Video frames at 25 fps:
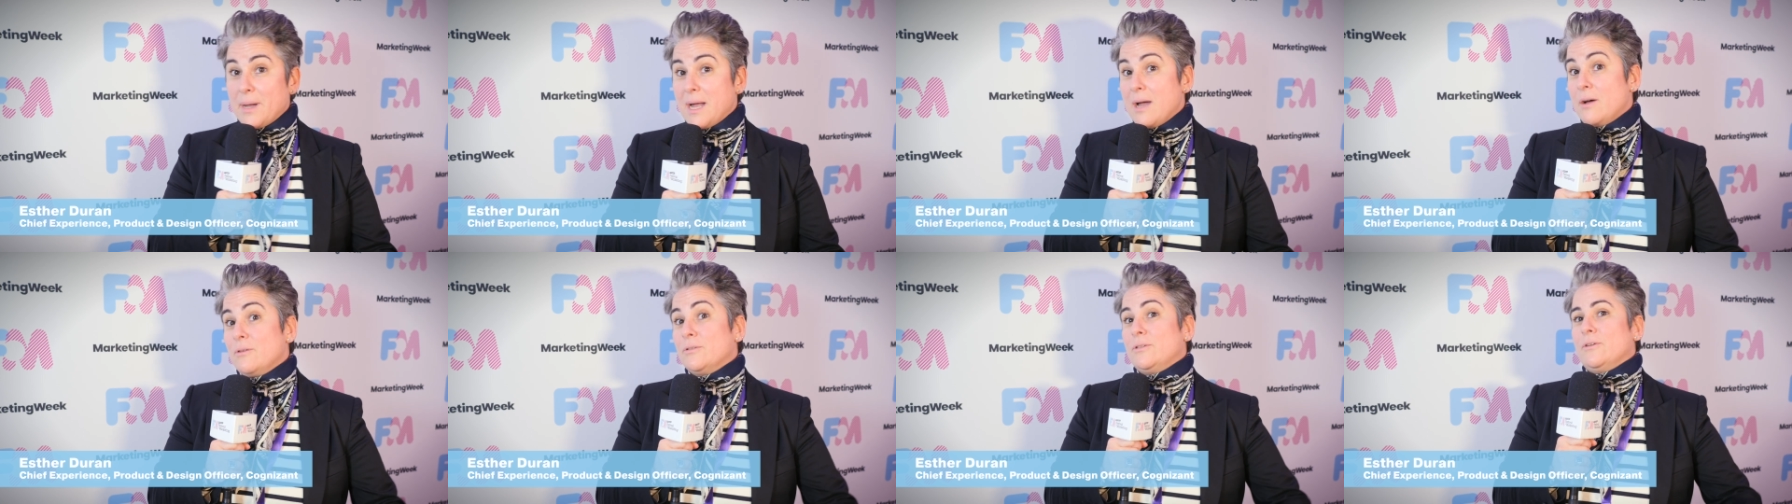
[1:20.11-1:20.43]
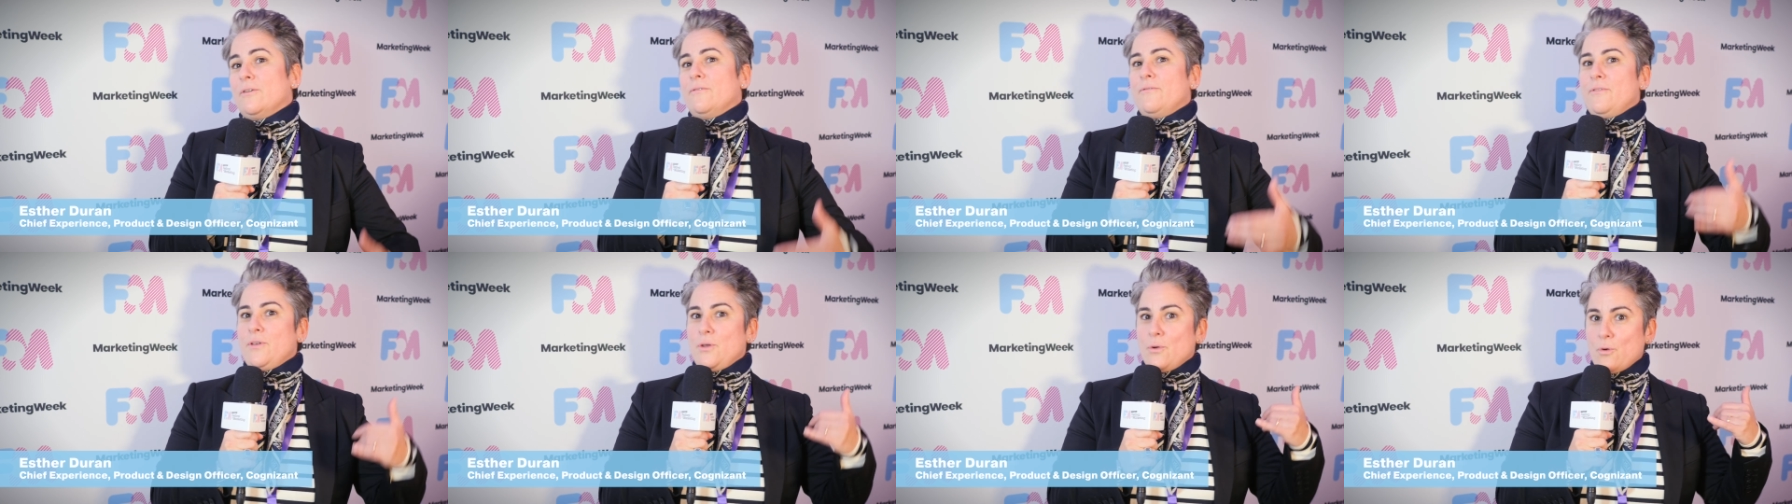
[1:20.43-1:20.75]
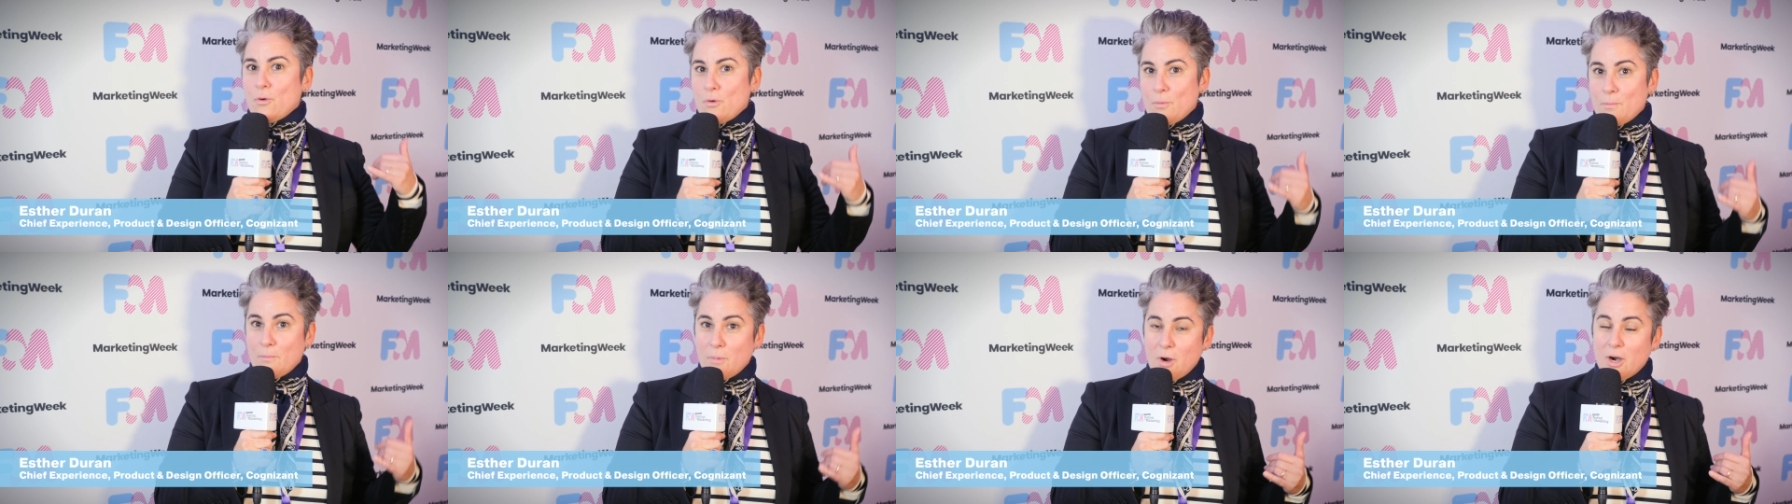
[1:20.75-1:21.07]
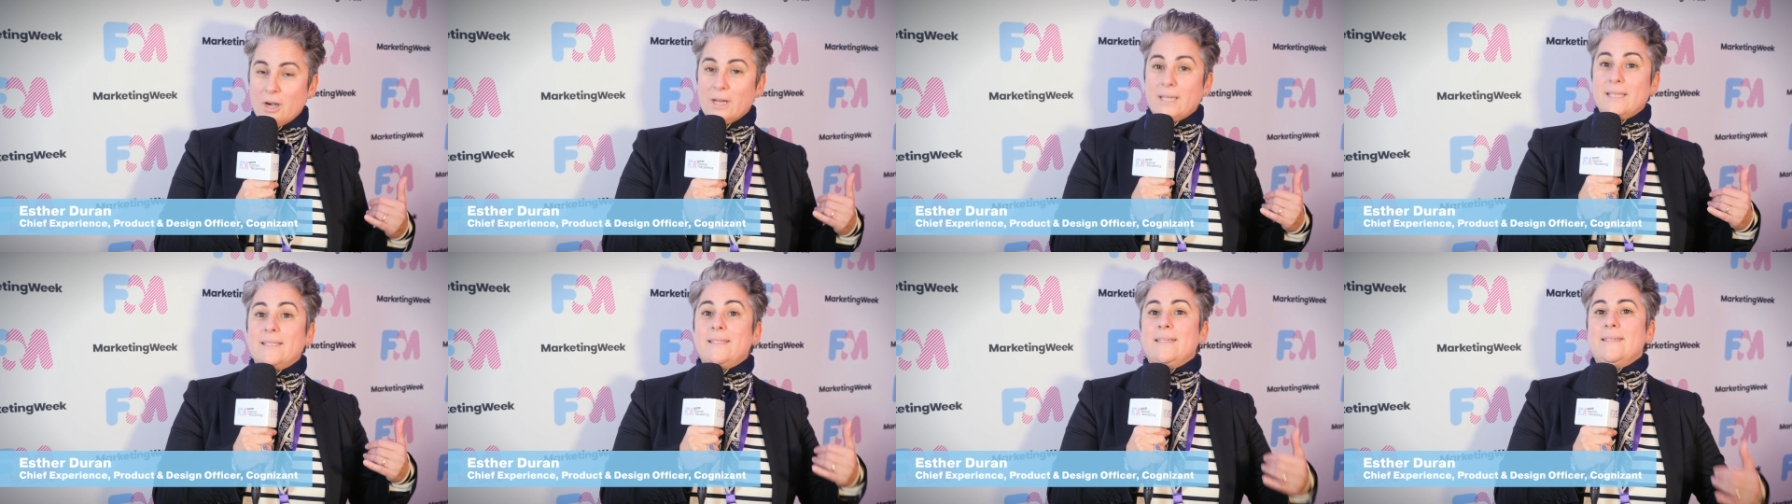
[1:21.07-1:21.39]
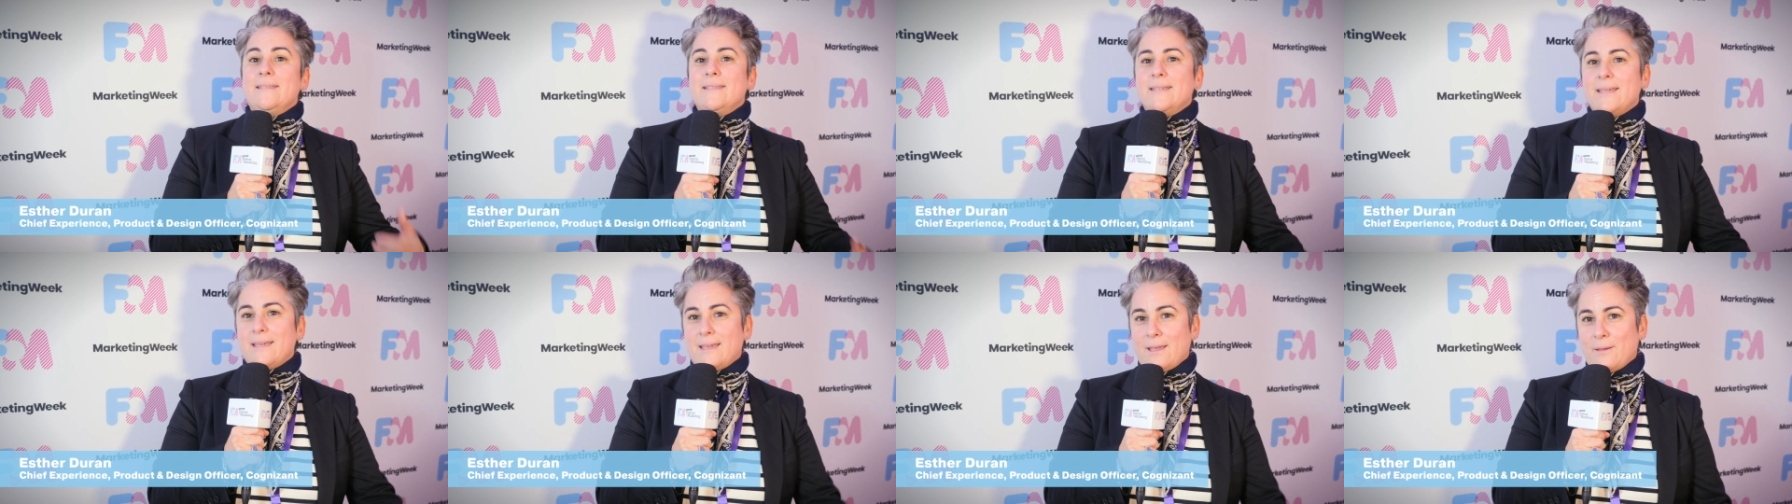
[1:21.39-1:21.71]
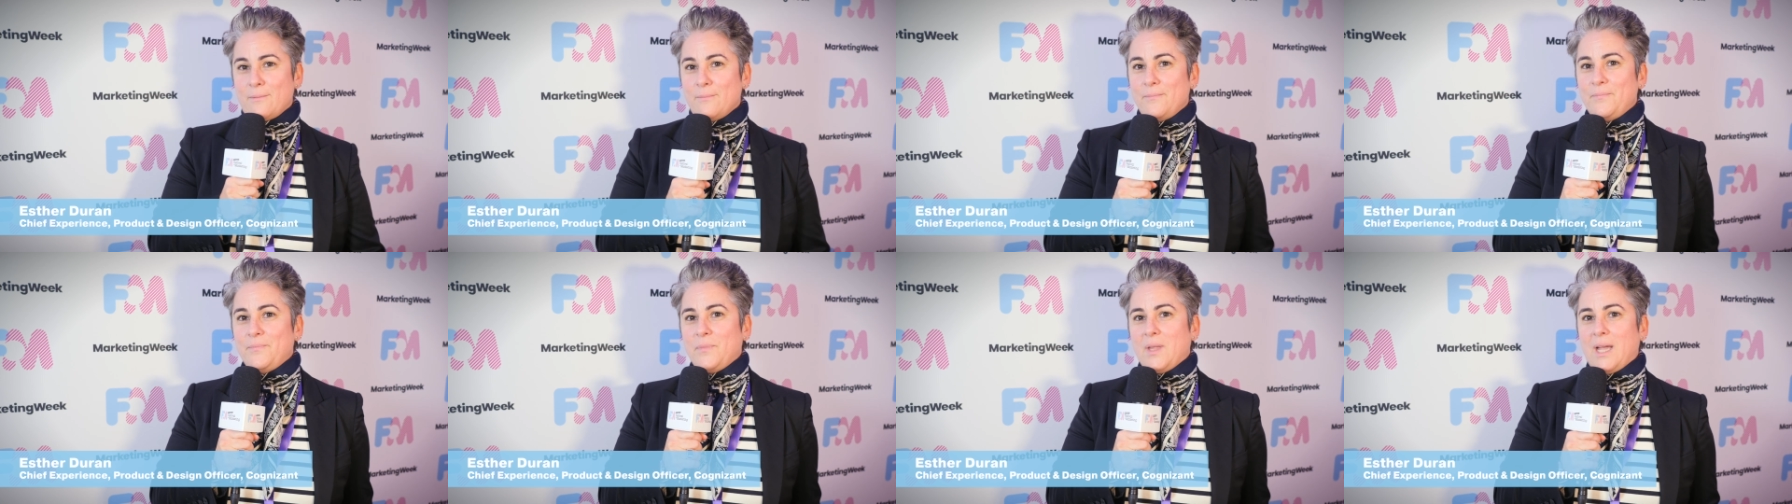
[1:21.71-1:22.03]
out of your marketing
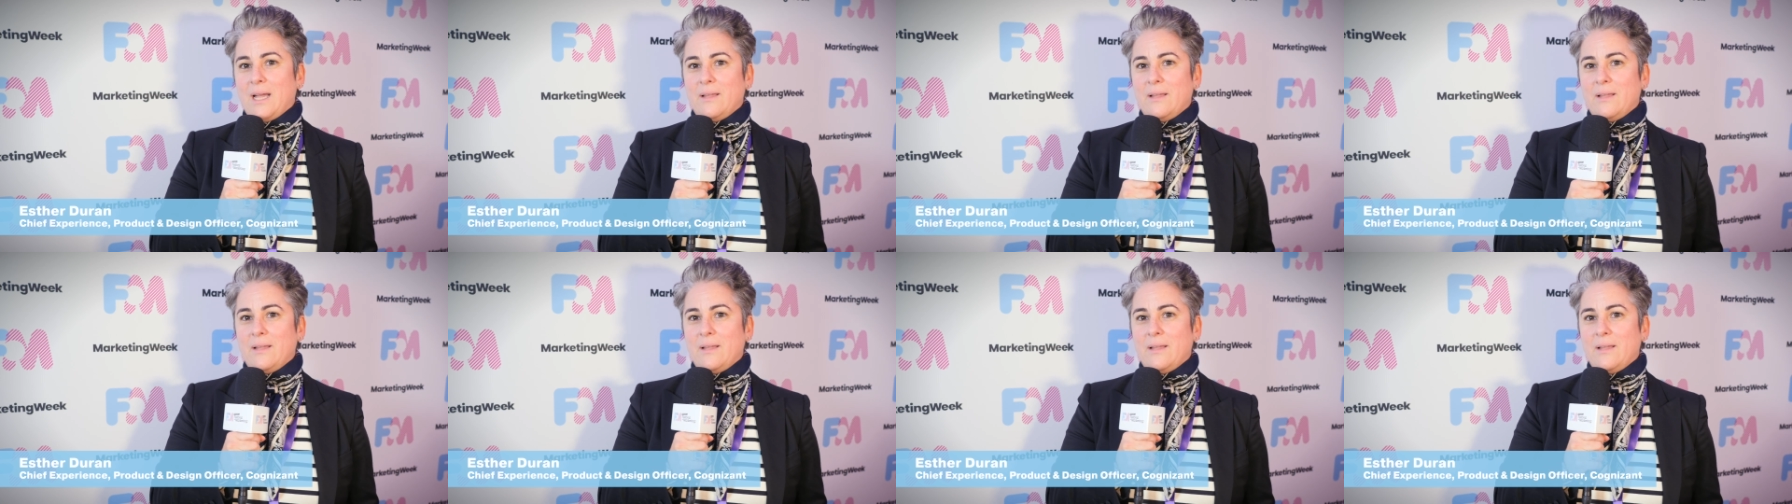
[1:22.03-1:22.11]
team